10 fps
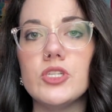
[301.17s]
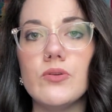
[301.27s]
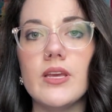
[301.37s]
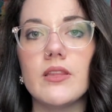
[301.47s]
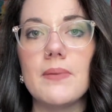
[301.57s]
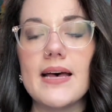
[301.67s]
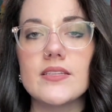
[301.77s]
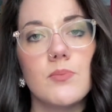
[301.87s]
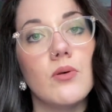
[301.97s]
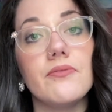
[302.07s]
doing the
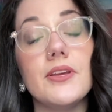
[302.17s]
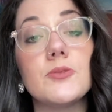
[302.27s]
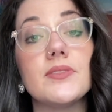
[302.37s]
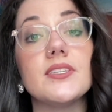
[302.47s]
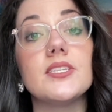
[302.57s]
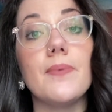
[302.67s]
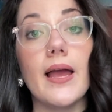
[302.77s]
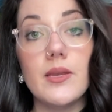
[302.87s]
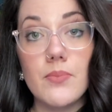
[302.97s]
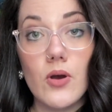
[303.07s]
past couple of weeks with the
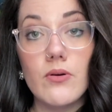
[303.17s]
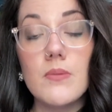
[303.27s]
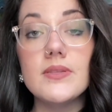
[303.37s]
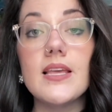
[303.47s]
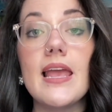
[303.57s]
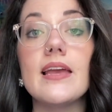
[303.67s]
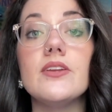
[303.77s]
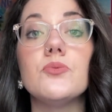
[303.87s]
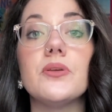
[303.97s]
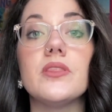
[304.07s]
spine poems
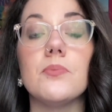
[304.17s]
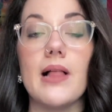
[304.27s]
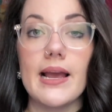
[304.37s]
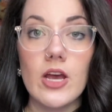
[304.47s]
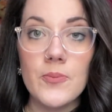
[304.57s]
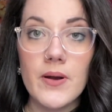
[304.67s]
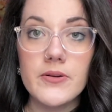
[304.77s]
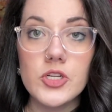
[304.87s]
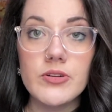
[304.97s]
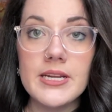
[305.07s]
and with the blackout
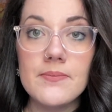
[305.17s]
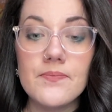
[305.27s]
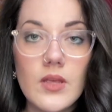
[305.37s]
poetry.